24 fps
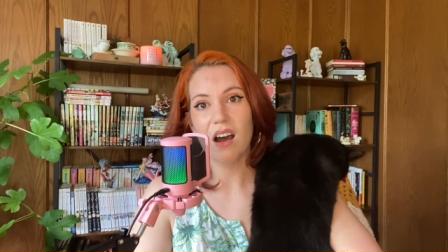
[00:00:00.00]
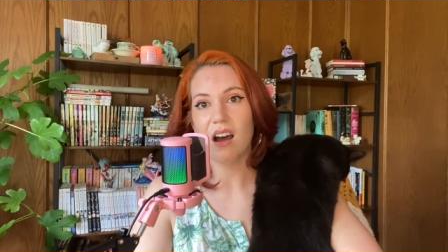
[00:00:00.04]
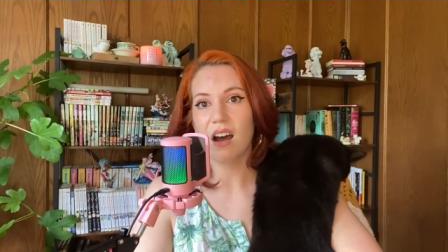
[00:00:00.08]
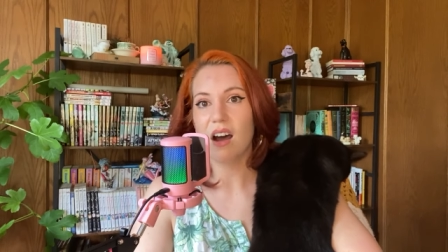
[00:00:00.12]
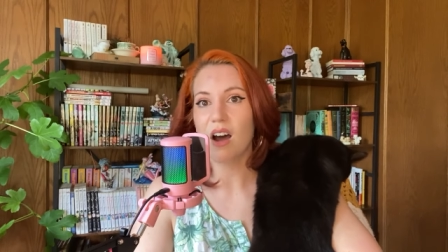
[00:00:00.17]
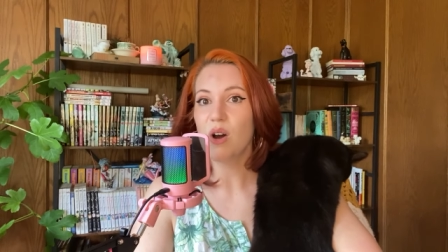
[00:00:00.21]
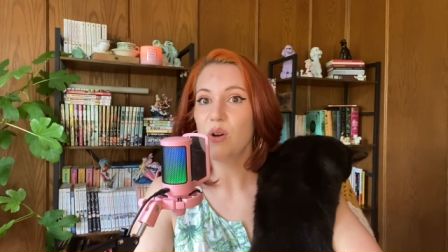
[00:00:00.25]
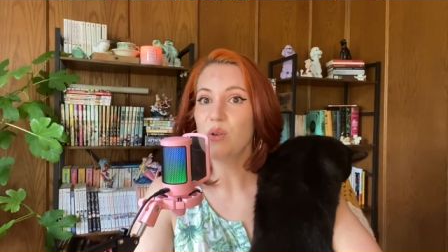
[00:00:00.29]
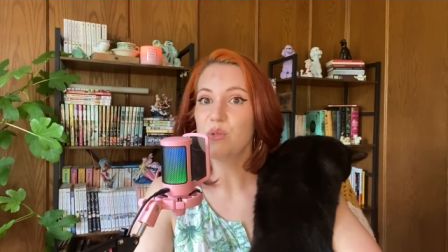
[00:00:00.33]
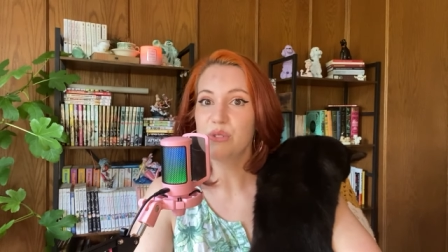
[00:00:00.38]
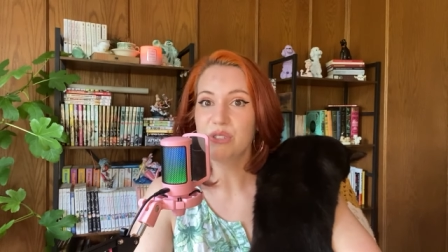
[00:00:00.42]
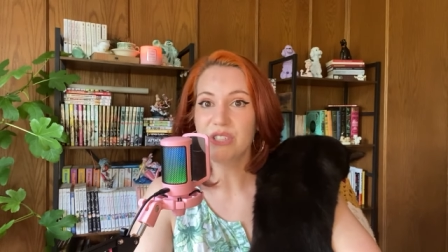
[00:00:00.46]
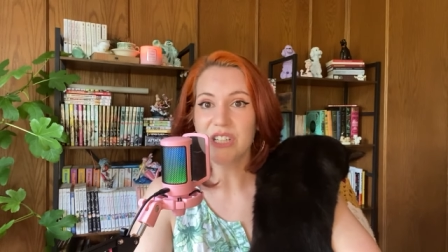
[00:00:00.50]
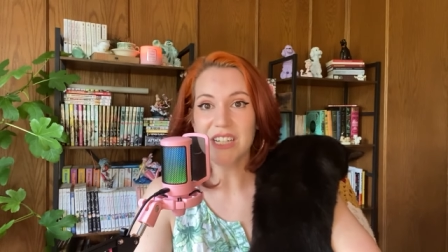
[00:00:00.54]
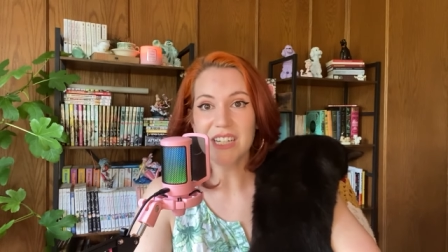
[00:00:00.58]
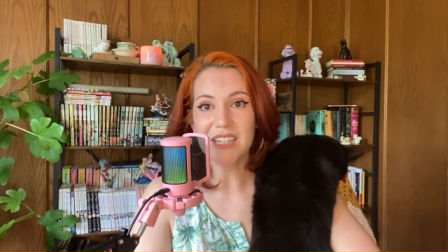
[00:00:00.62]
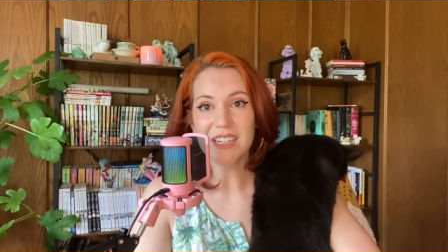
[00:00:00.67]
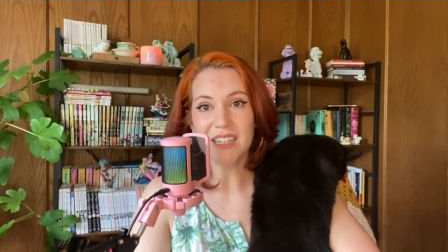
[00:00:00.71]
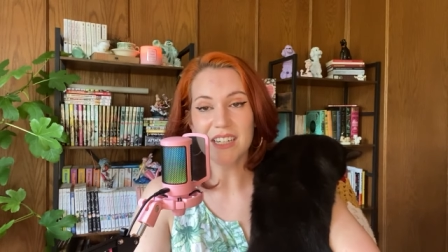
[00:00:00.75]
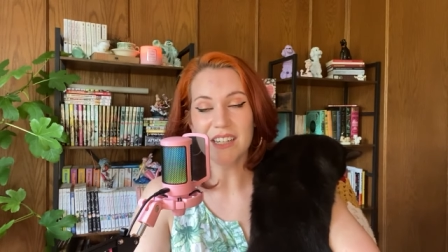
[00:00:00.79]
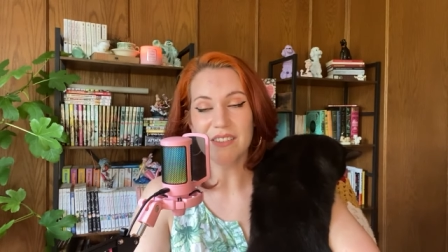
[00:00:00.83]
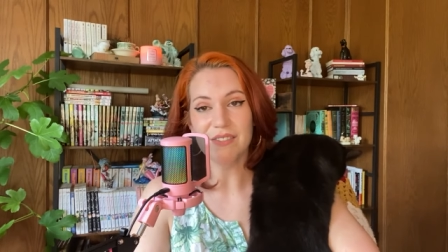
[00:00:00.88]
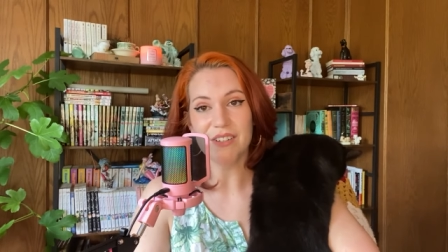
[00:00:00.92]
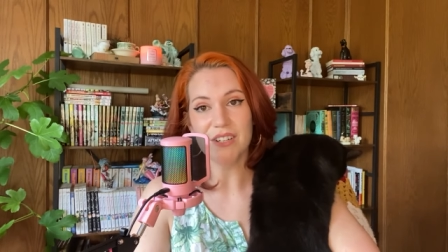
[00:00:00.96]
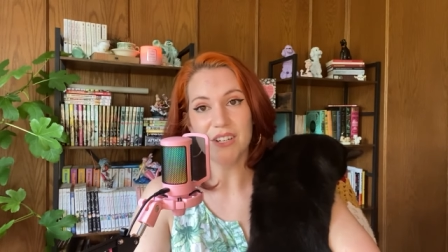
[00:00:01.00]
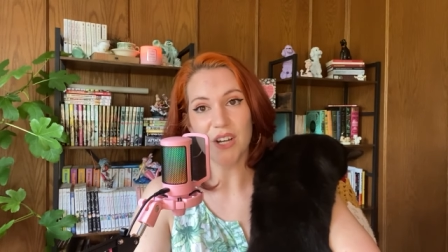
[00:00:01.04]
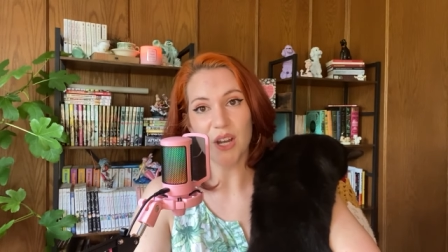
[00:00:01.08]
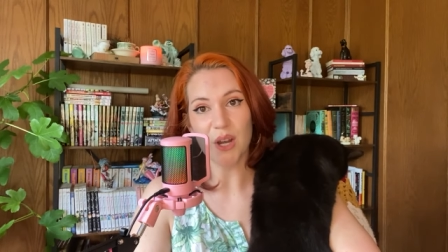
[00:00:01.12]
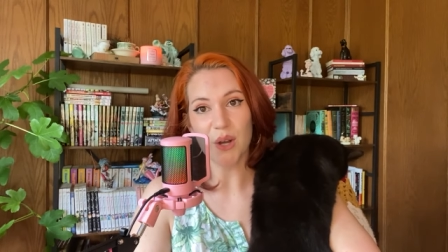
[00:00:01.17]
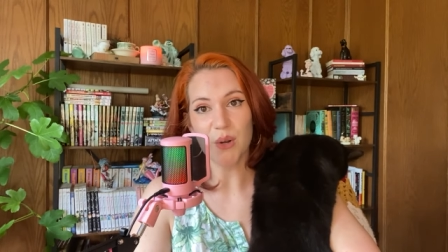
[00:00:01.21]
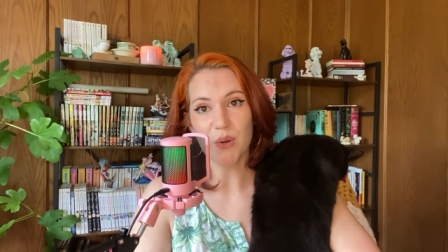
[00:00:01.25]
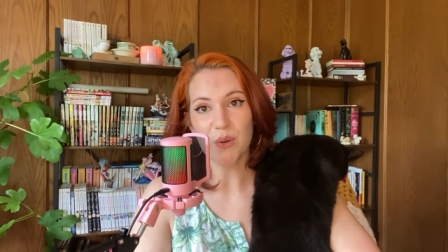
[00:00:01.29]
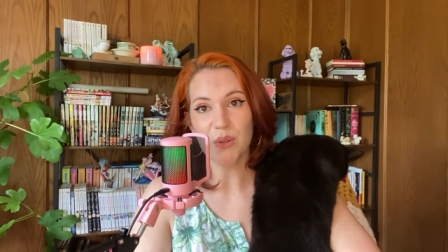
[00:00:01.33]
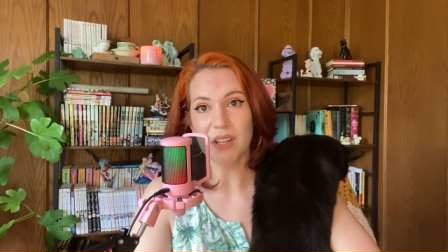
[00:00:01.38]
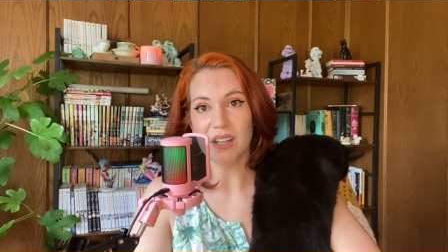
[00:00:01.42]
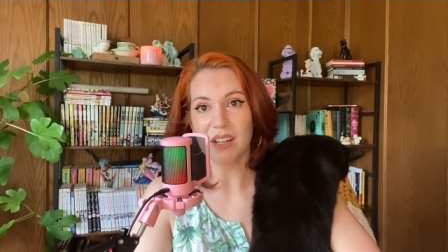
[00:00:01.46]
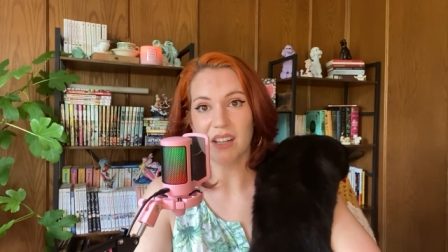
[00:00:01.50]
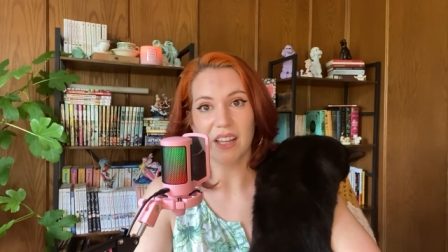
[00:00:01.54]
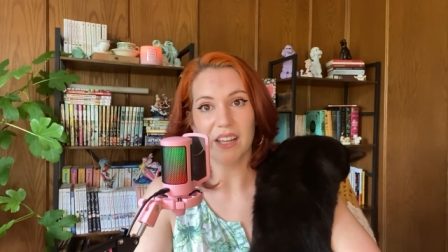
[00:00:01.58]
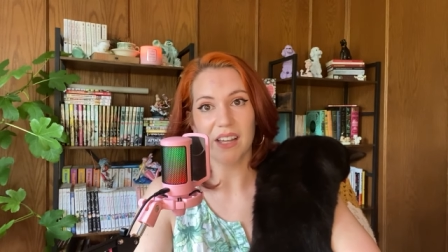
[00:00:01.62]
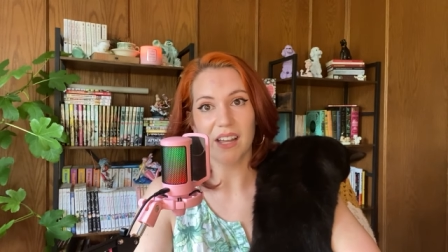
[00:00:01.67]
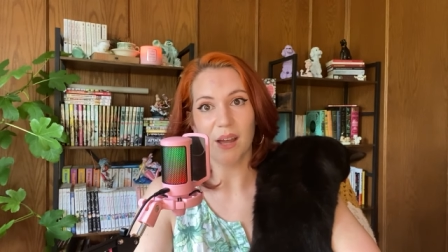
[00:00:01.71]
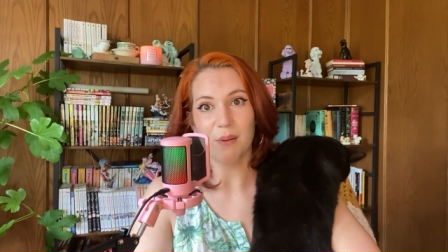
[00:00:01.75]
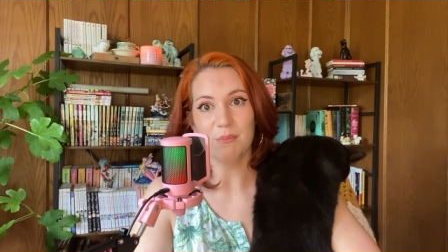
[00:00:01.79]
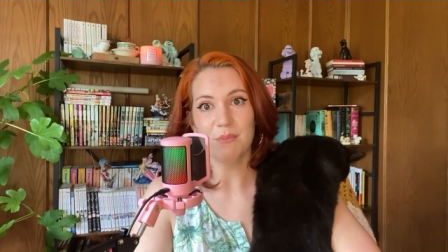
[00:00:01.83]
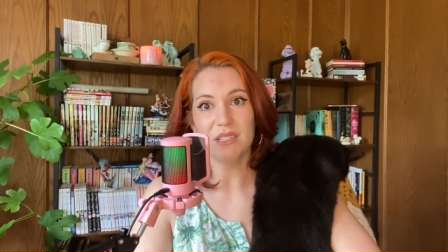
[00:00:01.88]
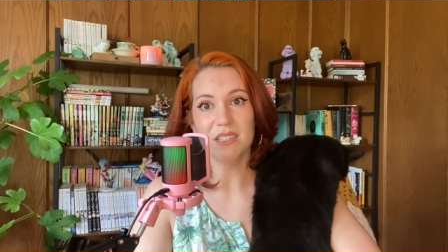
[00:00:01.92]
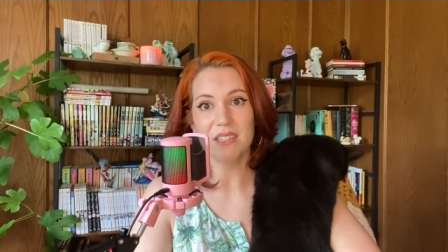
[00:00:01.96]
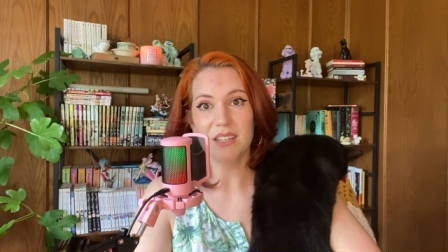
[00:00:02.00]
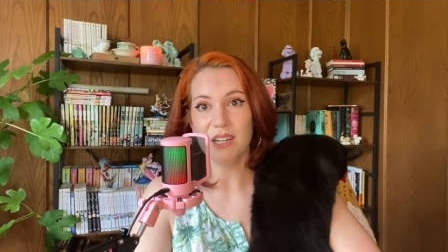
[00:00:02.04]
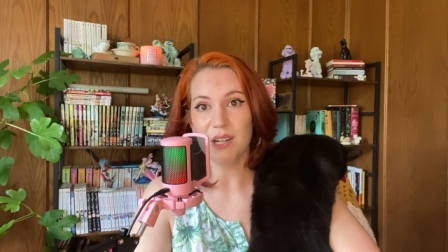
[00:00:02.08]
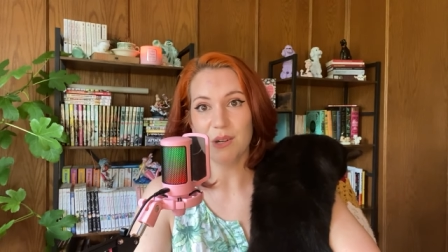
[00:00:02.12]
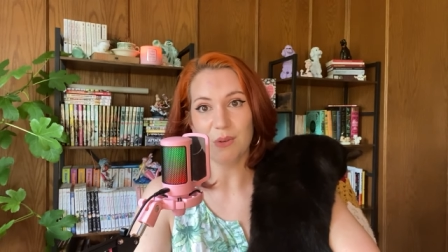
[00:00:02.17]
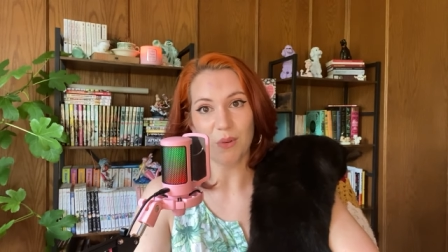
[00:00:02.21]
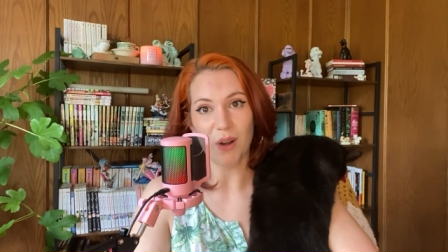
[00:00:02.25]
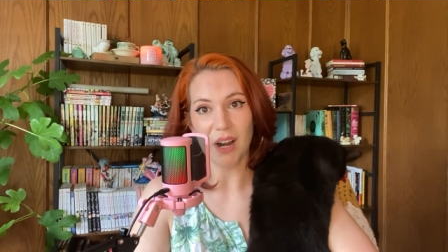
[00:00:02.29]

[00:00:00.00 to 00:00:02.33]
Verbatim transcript: oh, she didn't even know that, like, I'm sitting